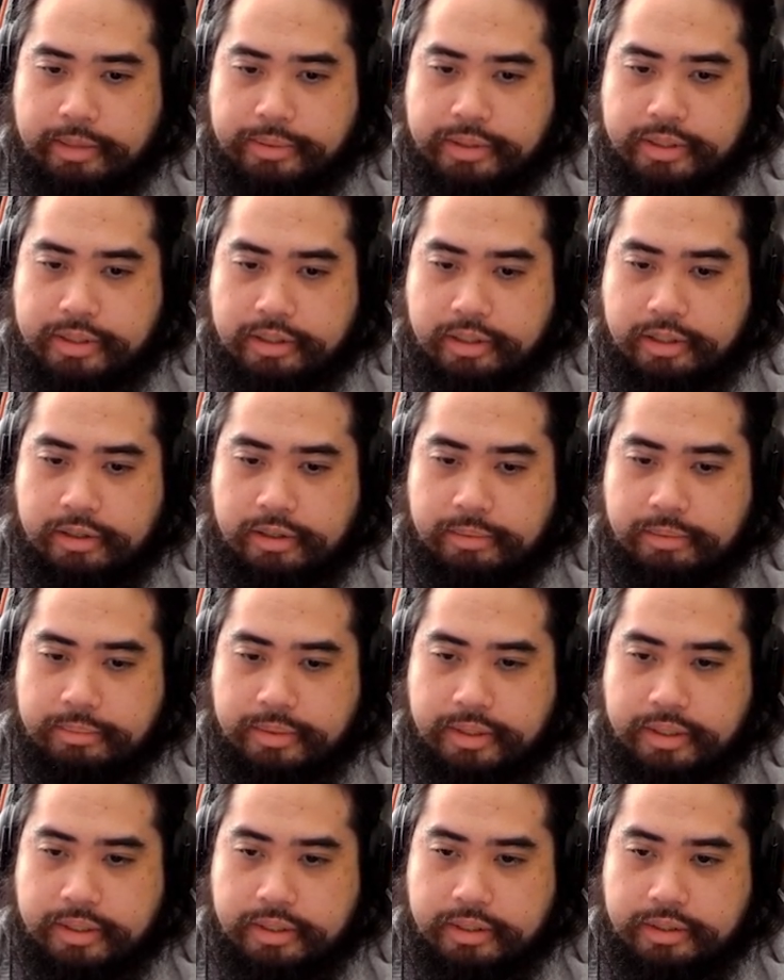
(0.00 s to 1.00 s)

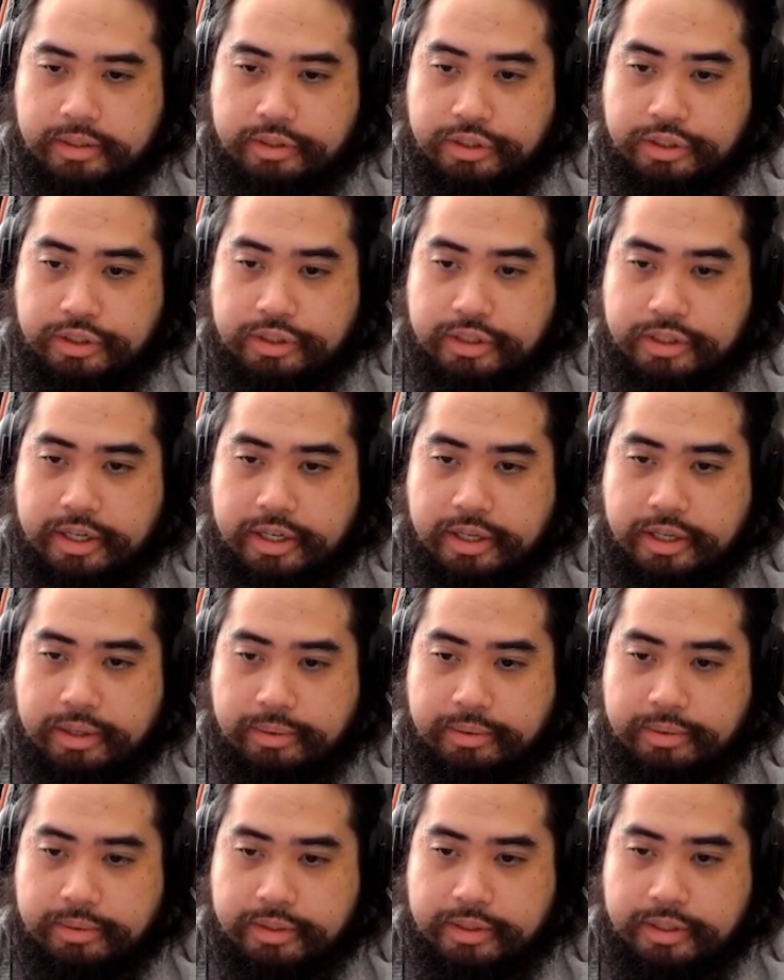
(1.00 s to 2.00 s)
some
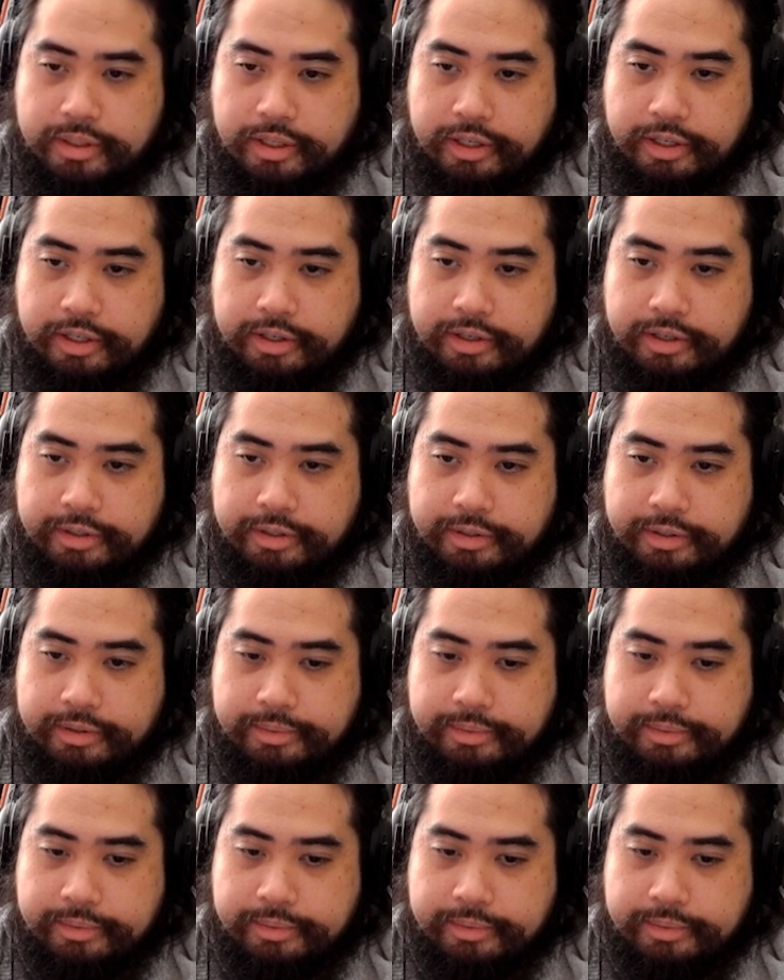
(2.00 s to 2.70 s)
skills here.